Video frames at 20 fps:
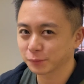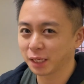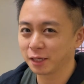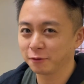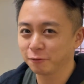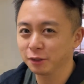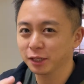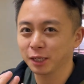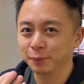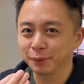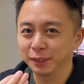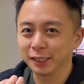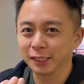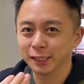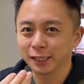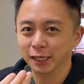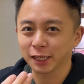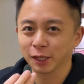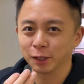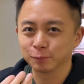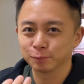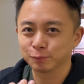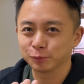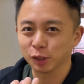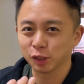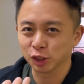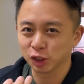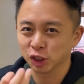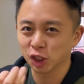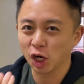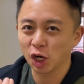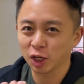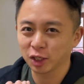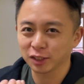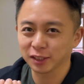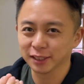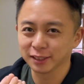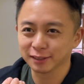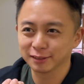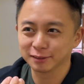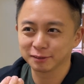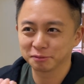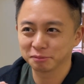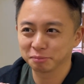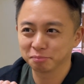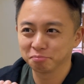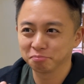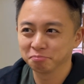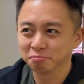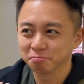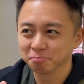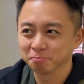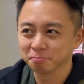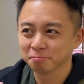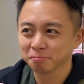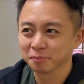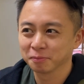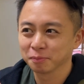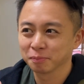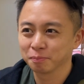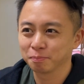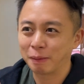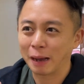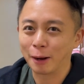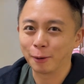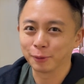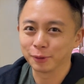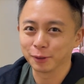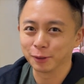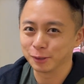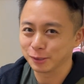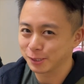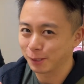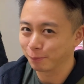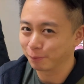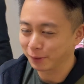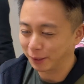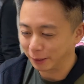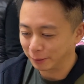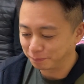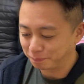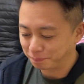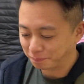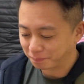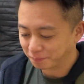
And I feel like I'm eating like a, a chocolate powder or something.